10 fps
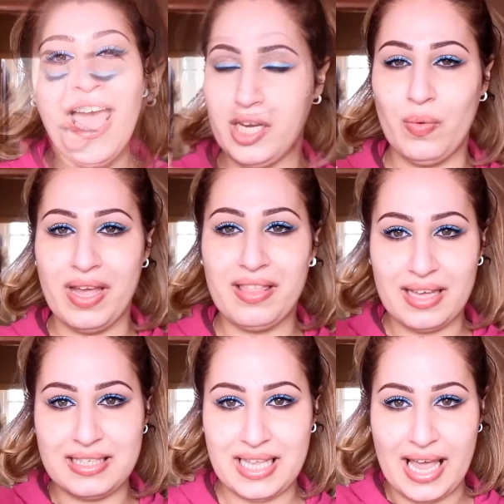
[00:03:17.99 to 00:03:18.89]
Anyway,
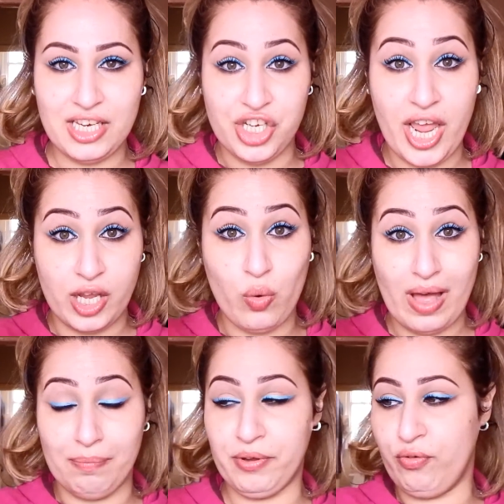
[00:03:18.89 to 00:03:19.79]
they say shake
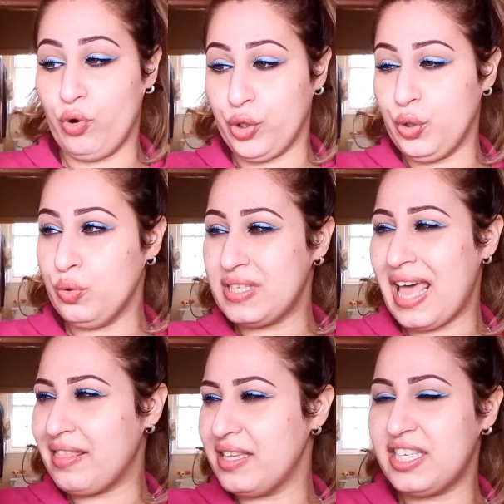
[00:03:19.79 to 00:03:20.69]
well before use,
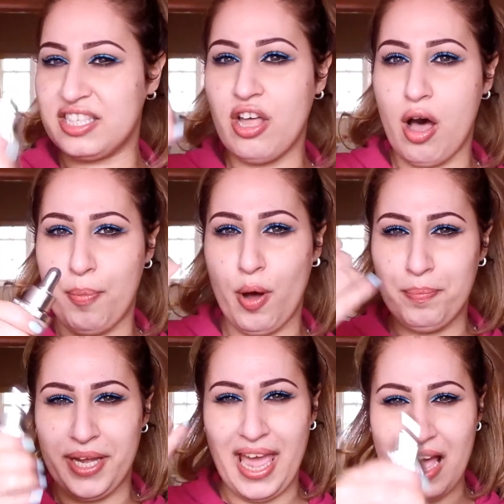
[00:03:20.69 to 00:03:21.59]
and this is not a pump,
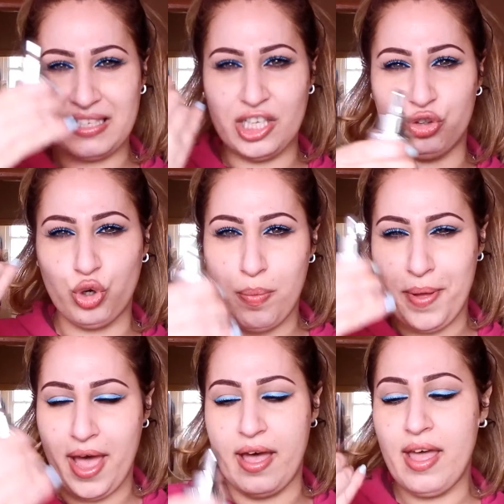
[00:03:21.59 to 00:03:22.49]
it has a
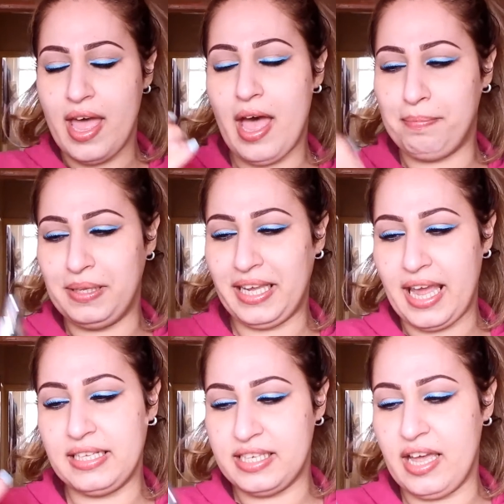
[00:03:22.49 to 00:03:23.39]
dropper
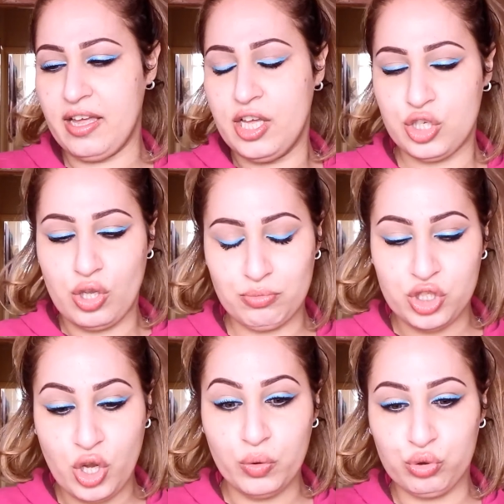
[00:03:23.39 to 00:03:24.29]
applicator. So I'm
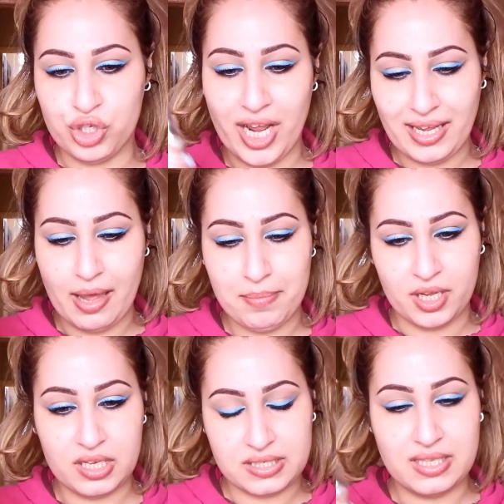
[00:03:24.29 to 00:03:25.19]
just going to shake it
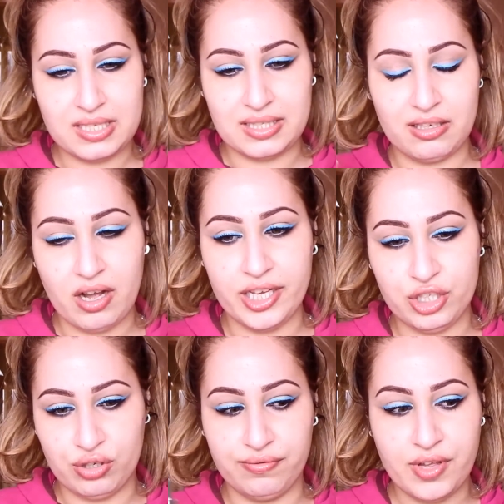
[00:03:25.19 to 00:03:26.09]
because this kind
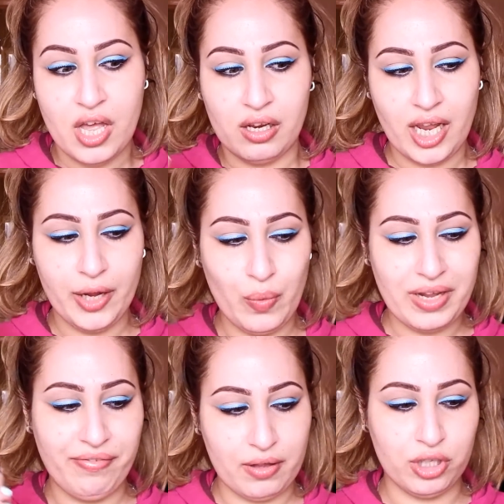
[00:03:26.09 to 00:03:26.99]
of
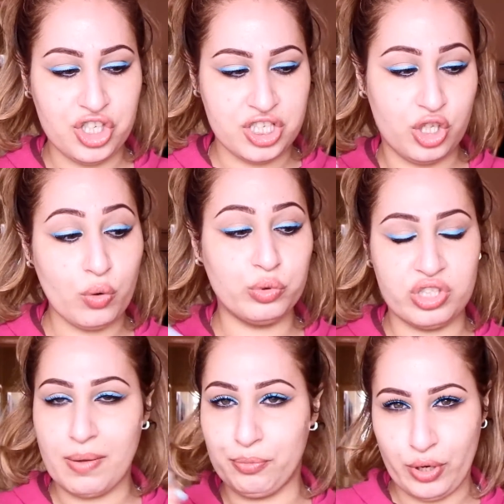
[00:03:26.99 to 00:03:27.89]
lightweight foundation is going to
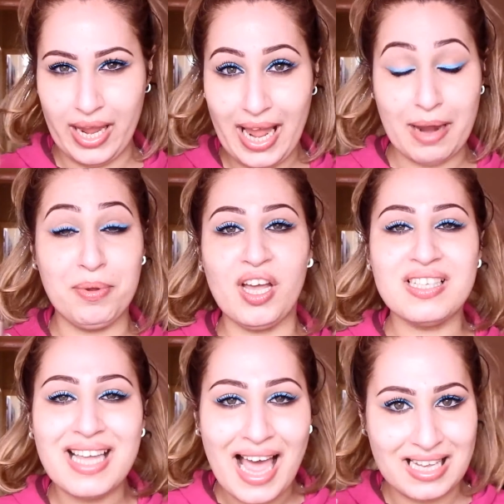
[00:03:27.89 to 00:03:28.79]
separate, and because
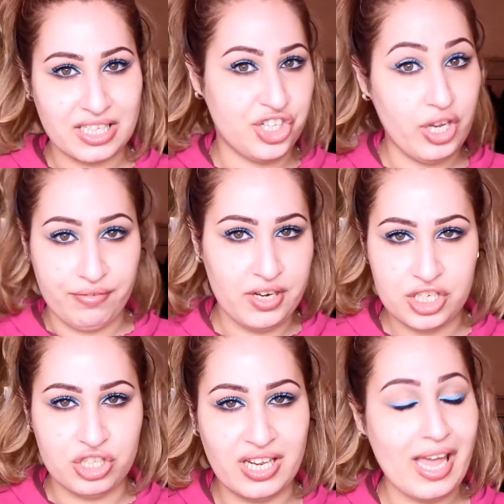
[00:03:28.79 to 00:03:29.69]
it has a sheer finish
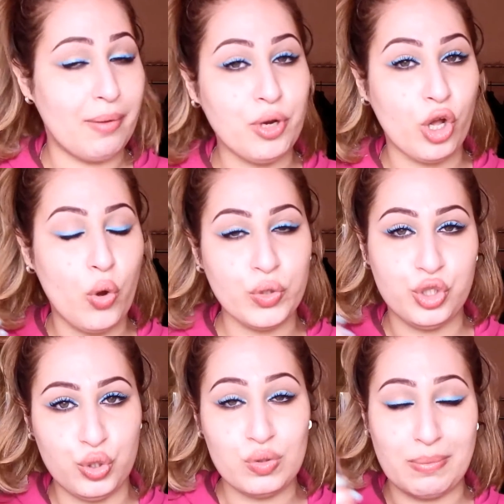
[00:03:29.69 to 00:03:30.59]
today, I'm not going
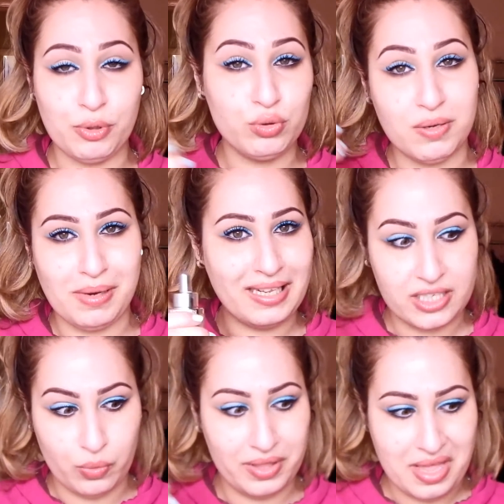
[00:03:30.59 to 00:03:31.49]
to use a beauty
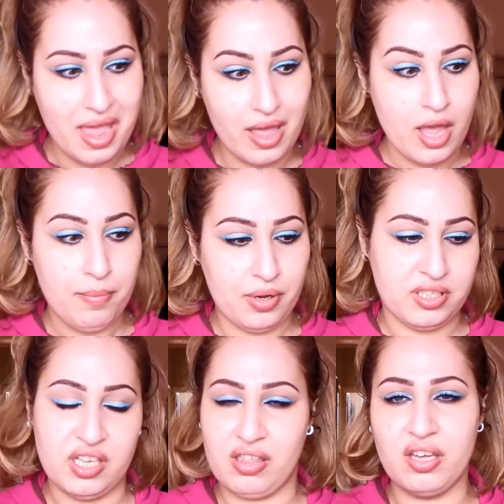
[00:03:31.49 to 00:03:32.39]
blender with it
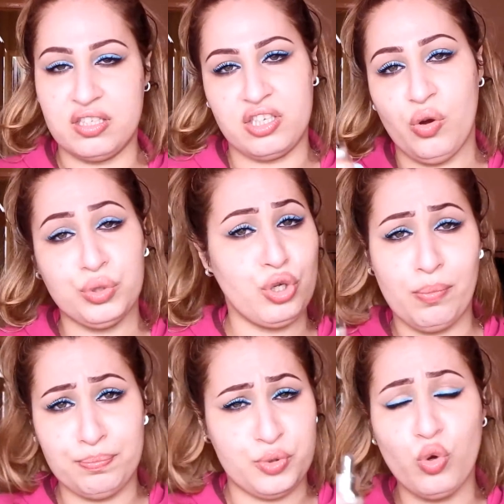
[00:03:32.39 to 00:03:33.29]
because I think it's going to
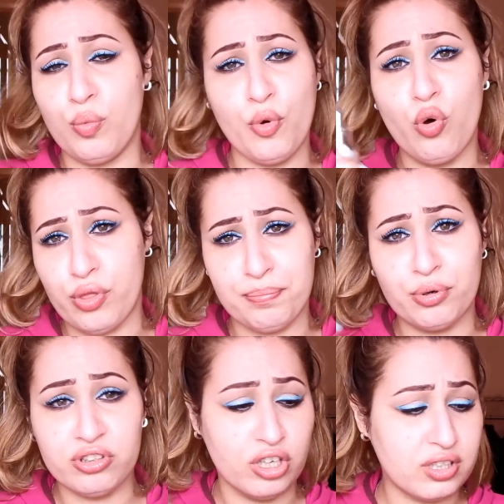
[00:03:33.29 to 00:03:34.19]
absorb all the
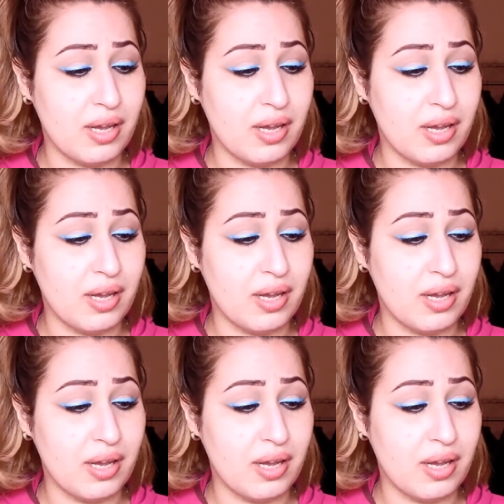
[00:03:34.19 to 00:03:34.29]
product.